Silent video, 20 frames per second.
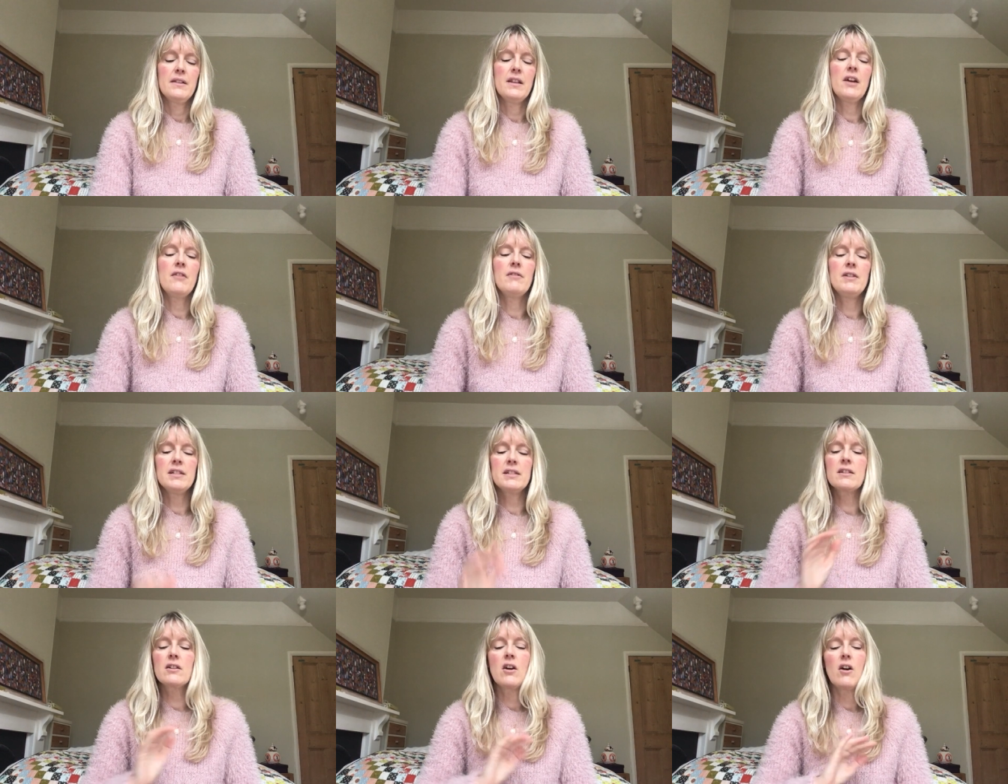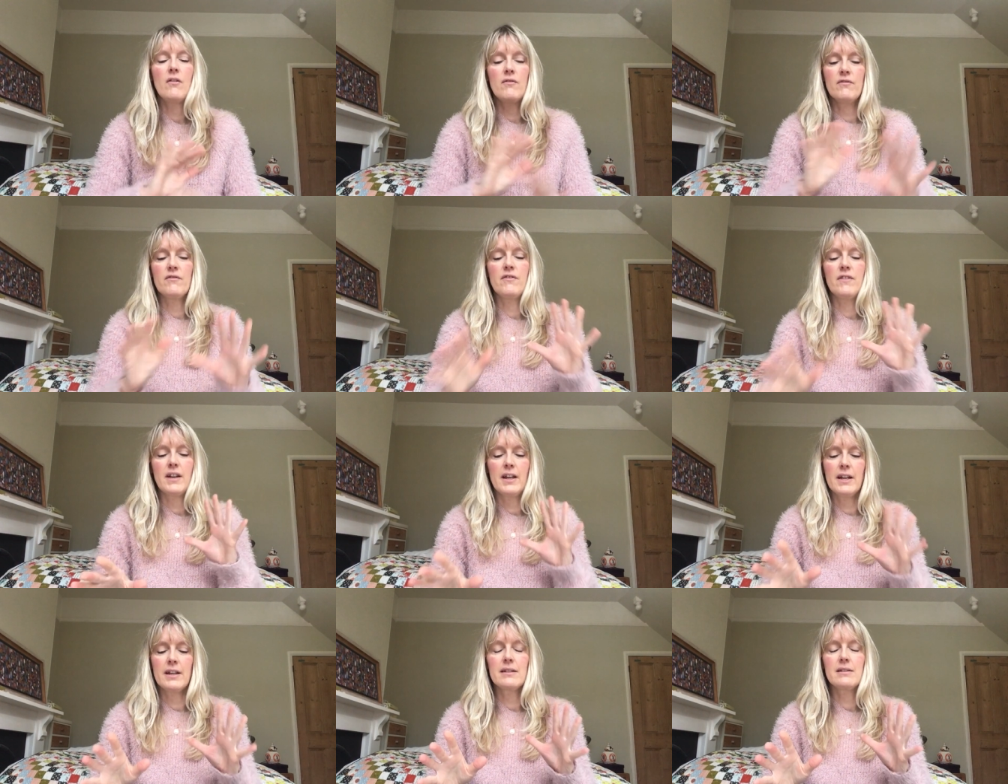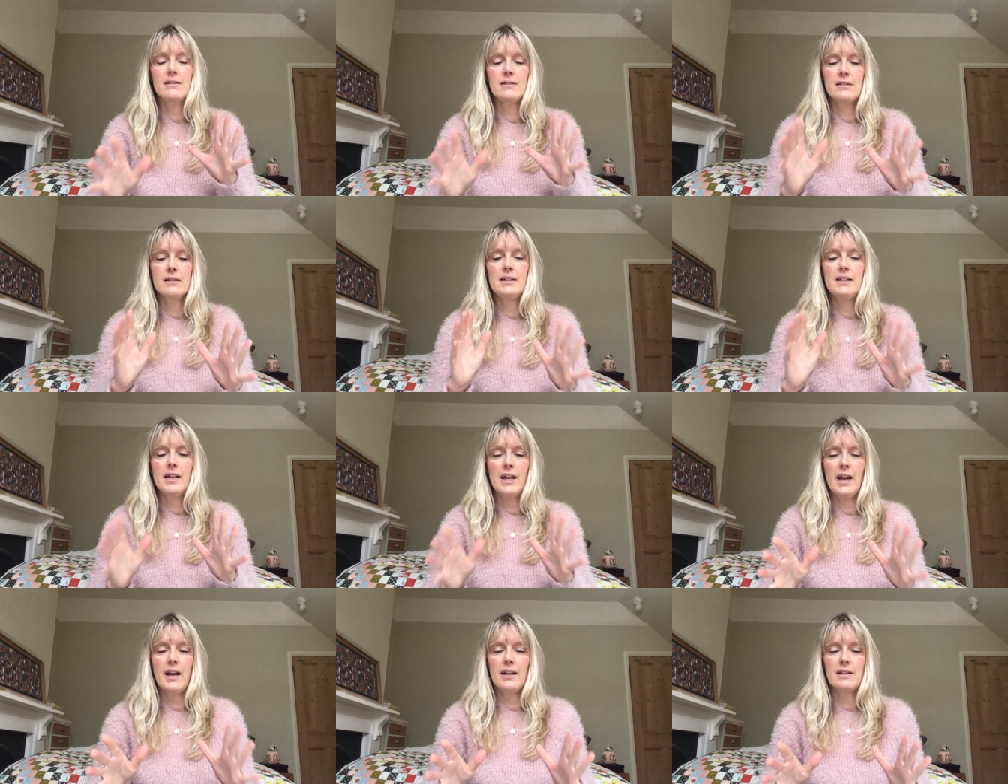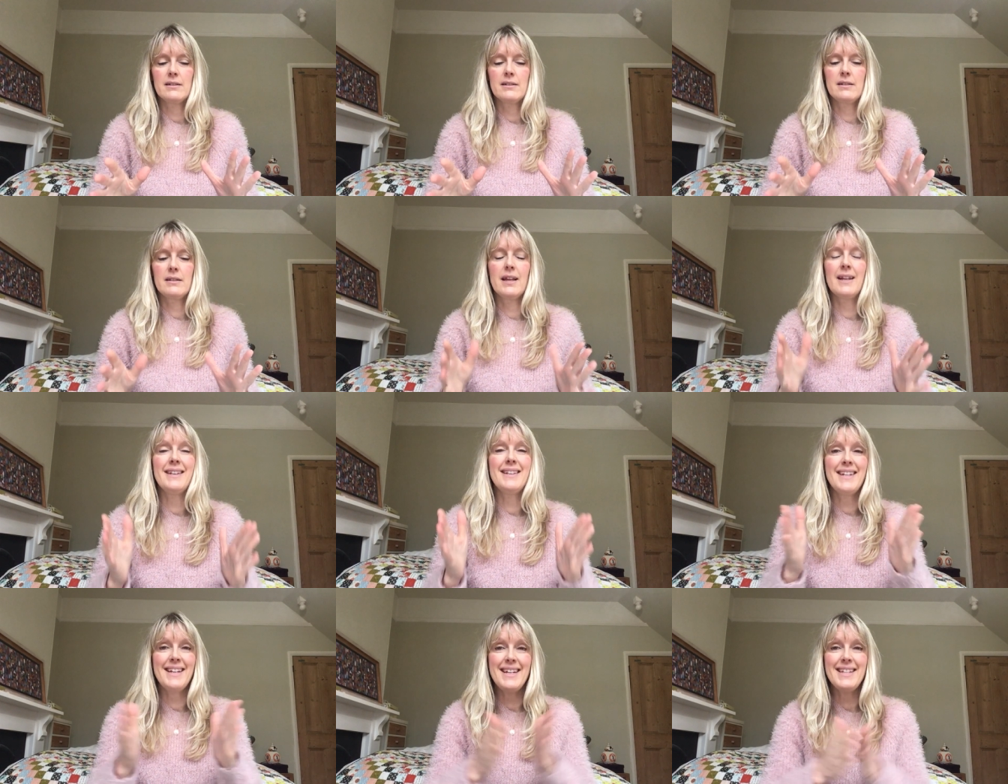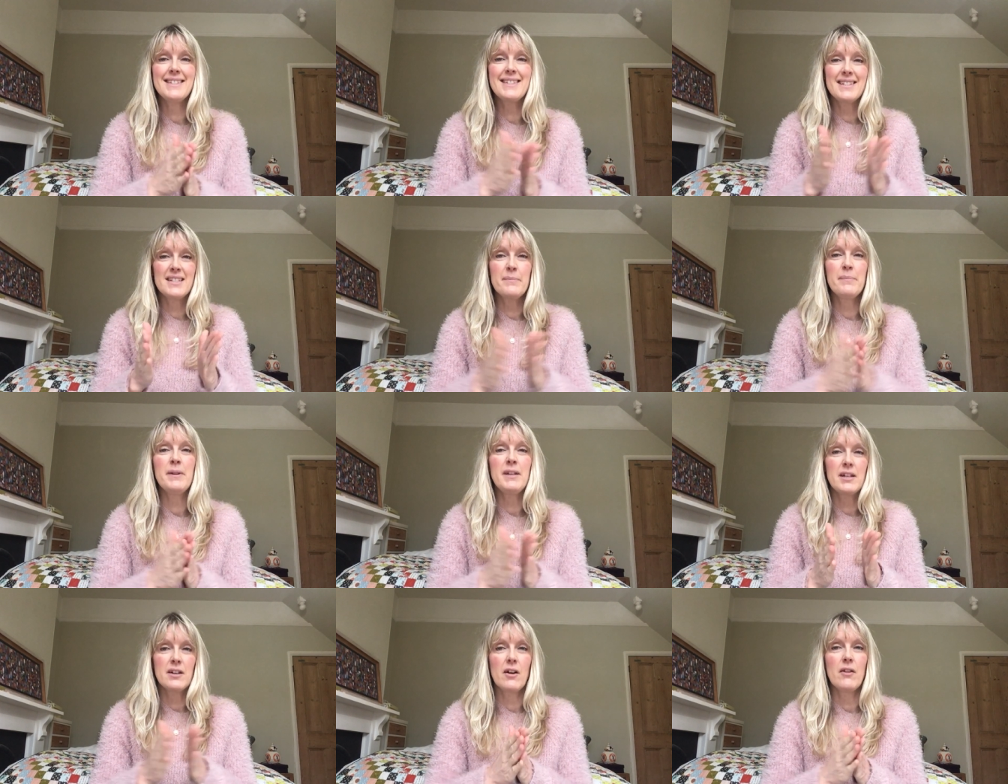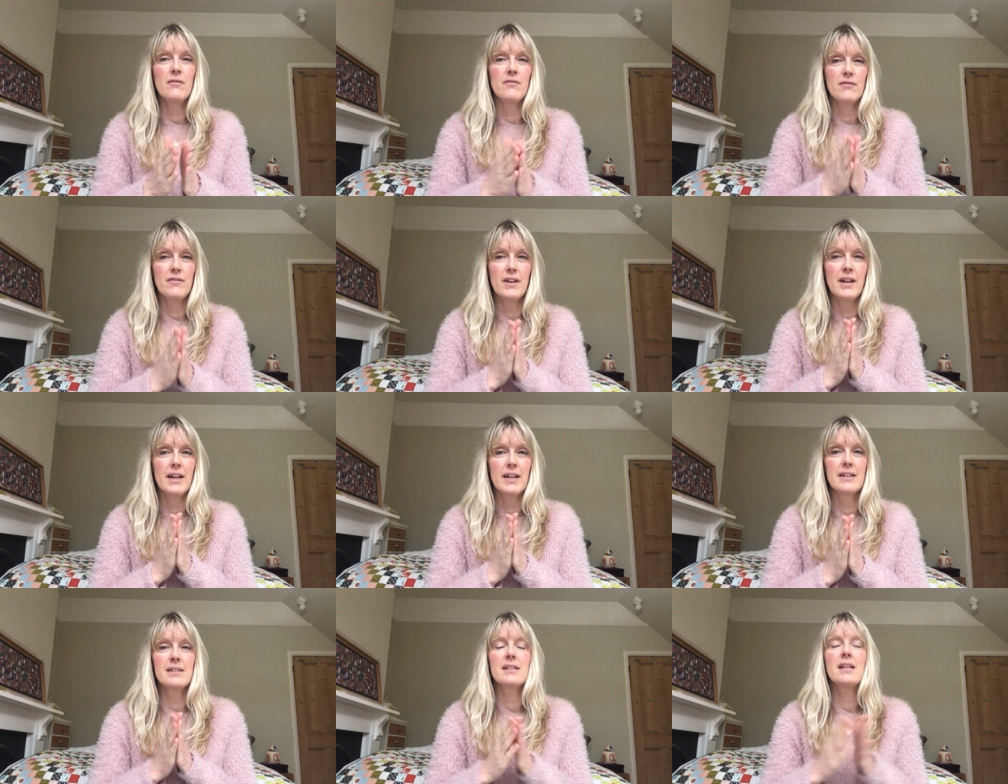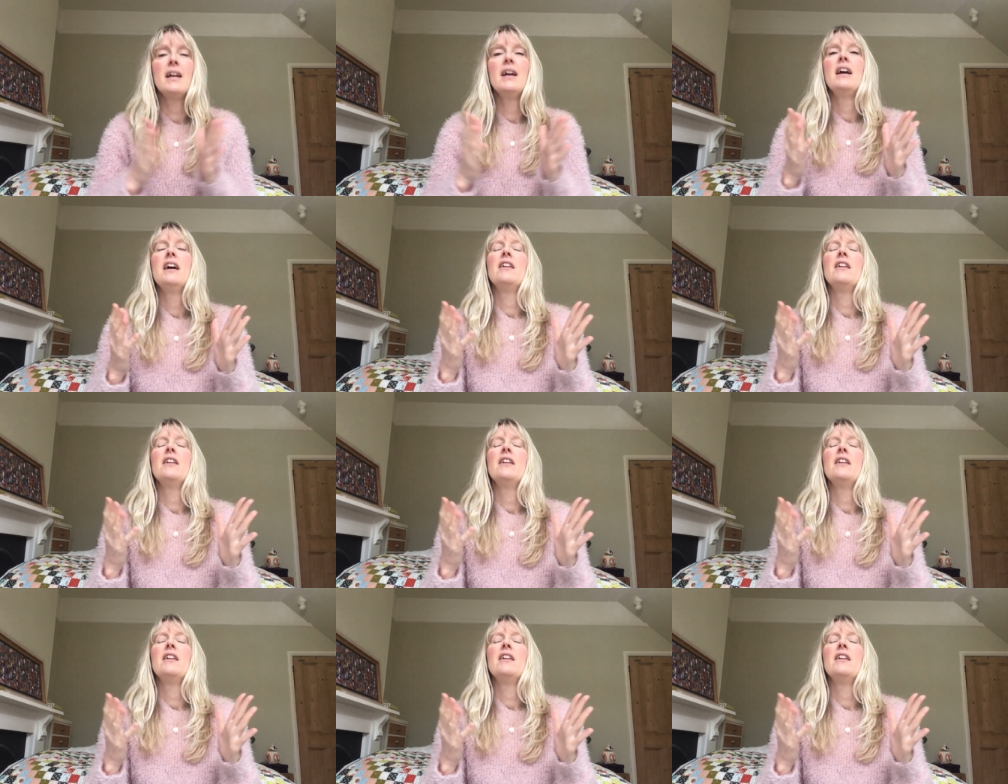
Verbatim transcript: There is conflict, yes. There needs to be conflict.